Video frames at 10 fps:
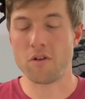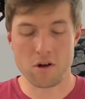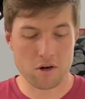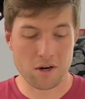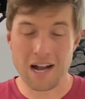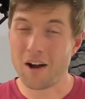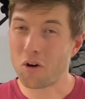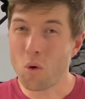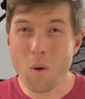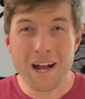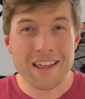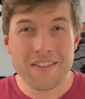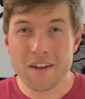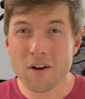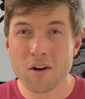are how quiet
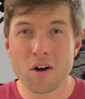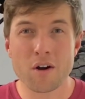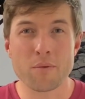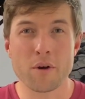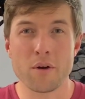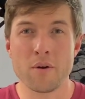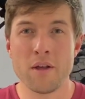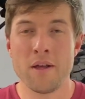they are on road,